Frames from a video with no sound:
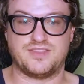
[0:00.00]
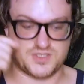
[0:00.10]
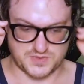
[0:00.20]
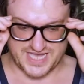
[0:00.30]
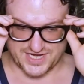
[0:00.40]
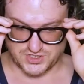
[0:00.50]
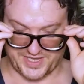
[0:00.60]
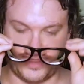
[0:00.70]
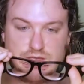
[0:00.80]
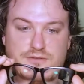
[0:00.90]
This was
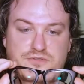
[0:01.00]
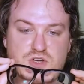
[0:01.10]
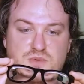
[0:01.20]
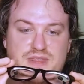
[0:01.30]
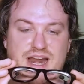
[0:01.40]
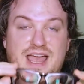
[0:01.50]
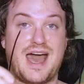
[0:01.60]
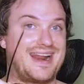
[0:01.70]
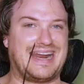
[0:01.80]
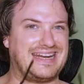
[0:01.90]
actually the first one that I
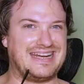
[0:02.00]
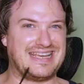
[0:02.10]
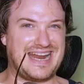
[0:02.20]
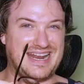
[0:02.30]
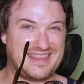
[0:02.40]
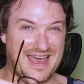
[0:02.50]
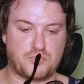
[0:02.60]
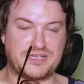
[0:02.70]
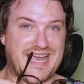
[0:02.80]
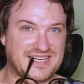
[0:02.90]
got, and I didn't get any of that
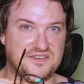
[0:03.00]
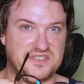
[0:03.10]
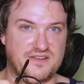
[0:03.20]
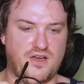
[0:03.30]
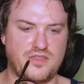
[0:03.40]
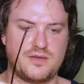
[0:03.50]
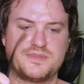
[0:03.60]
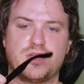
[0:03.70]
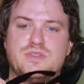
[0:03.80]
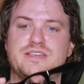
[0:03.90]
protective stuff on them,
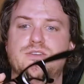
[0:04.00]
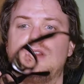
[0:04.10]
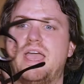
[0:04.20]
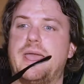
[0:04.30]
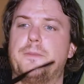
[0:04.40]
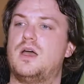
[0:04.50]
so these are like